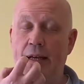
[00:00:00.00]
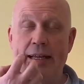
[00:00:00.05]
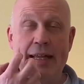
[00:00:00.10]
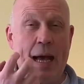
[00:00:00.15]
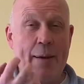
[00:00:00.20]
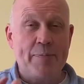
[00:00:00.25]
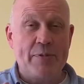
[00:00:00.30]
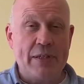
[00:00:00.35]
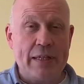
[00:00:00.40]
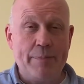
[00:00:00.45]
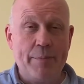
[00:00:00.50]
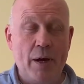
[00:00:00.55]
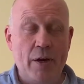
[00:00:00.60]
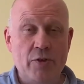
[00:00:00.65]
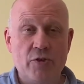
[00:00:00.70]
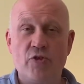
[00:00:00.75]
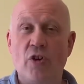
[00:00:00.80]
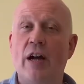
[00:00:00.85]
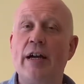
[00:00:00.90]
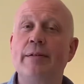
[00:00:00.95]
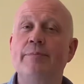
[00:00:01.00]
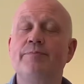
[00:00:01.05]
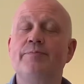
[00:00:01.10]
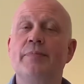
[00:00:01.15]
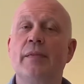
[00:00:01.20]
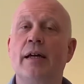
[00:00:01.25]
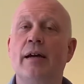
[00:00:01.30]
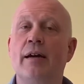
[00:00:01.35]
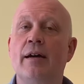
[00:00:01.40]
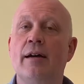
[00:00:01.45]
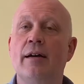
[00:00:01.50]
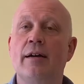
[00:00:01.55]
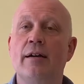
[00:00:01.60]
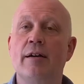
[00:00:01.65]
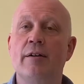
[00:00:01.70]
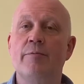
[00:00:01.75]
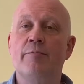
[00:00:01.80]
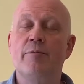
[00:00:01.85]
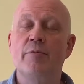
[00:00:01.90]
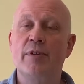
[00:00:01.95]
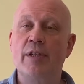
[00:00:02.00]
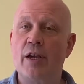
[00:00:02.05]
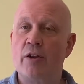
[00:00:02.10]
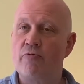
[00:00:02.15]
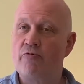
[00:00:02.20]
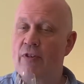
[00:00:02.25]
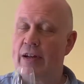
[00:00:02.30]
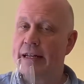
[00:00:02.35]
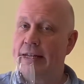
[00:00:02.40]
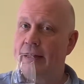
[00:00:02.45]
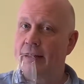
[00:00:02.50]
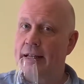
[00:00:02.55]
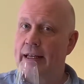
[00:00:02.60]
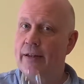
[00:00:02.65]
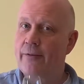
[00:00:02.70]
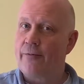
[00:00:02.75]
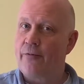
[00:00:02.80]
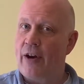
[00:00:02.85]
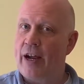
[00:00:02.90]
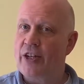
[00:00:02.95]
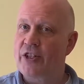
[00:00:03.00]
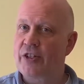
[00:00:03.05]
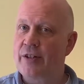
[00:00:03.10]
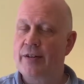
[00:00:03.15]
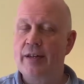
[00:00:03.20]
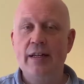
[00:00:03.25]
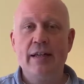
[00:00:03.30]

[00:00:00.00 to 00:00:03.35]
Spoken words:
absolutely bone dry, really clean and fresh.